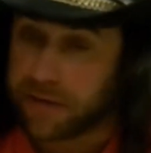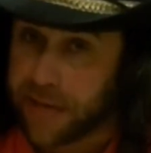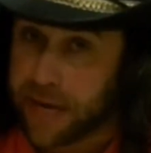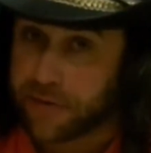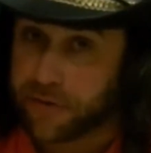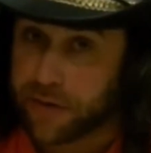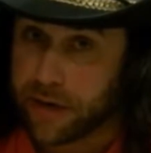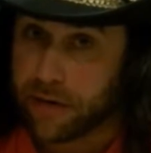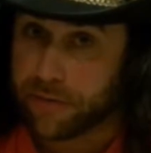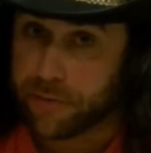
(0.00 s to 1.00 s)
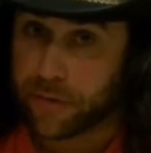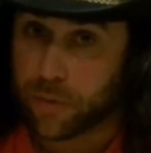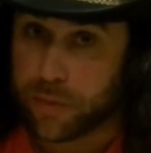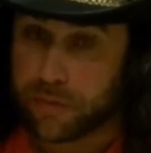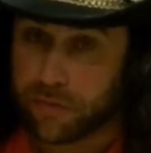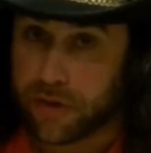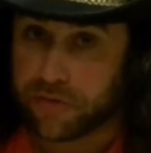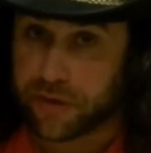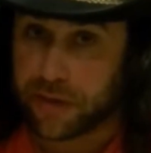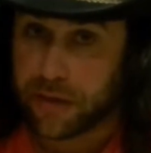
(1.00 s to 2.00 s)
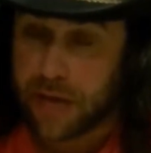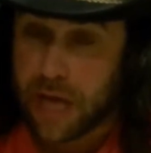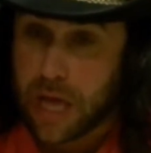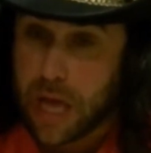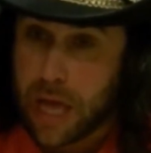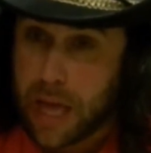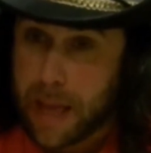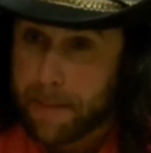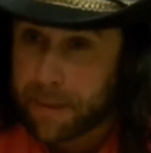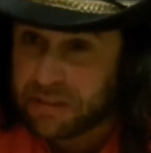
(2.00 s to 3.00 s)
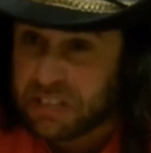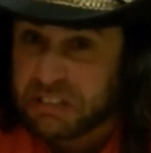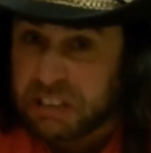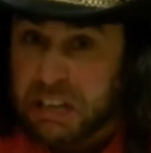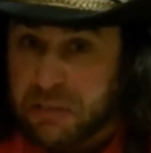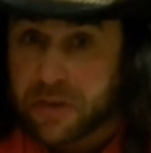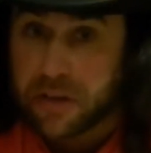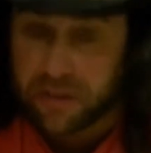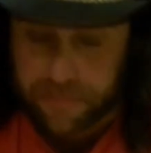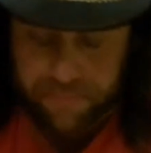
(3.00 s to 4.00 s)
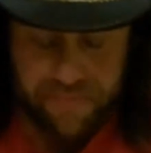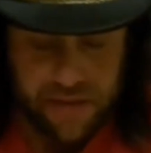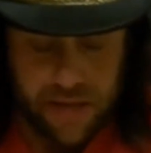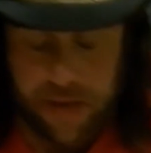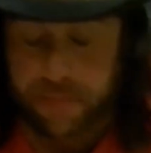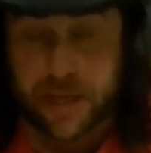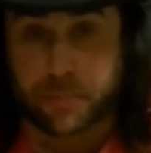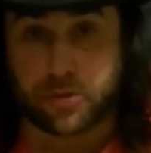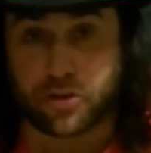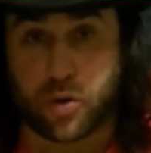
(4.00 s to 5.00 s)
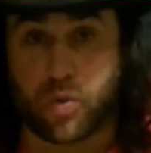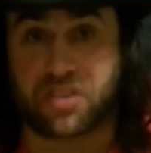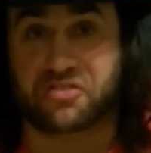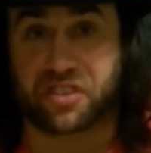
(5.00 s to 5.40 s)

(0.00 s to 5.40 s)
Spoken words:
the Attitude Era for women's wrestling, but the diva. People don't want to see